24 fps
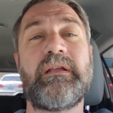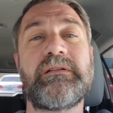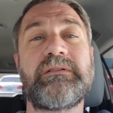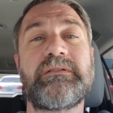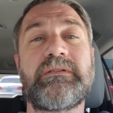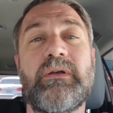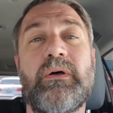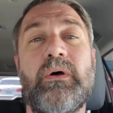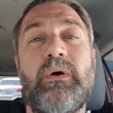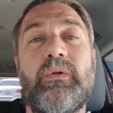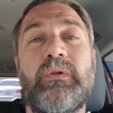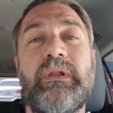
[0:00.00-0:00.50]

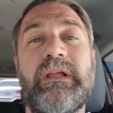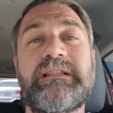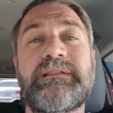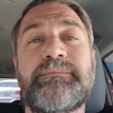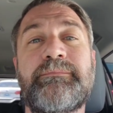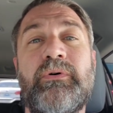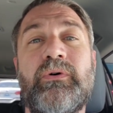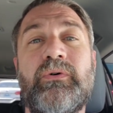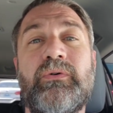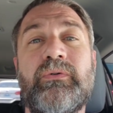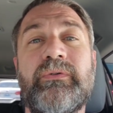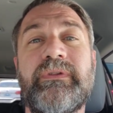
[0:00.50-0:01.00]
So let's
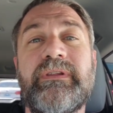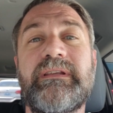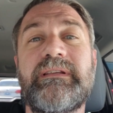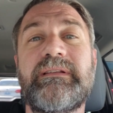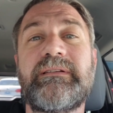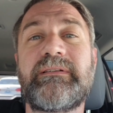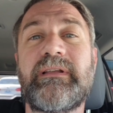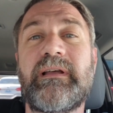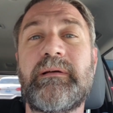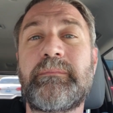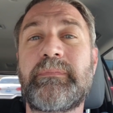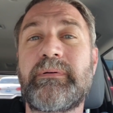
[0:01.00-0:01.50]
pull
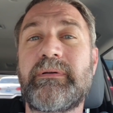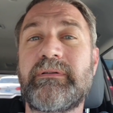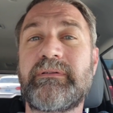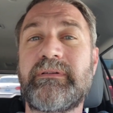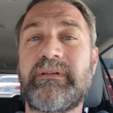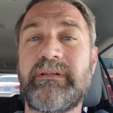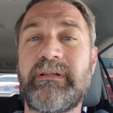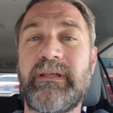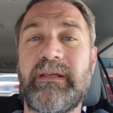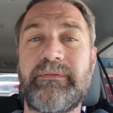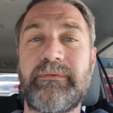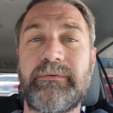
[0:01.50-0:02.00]
these up
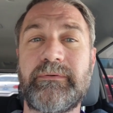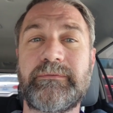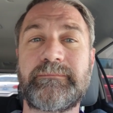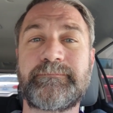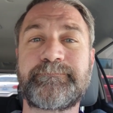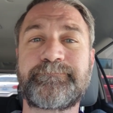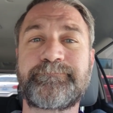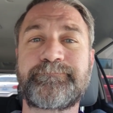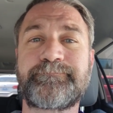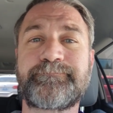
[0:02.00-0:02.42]
together.